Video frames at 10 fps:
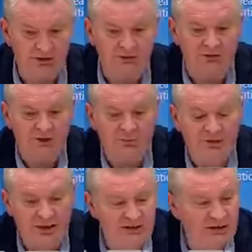of
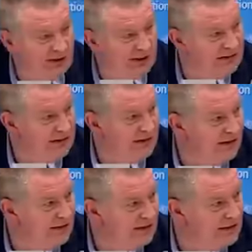potential vaccine
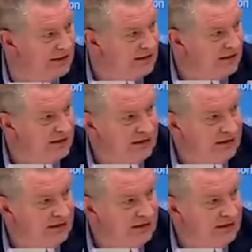candidates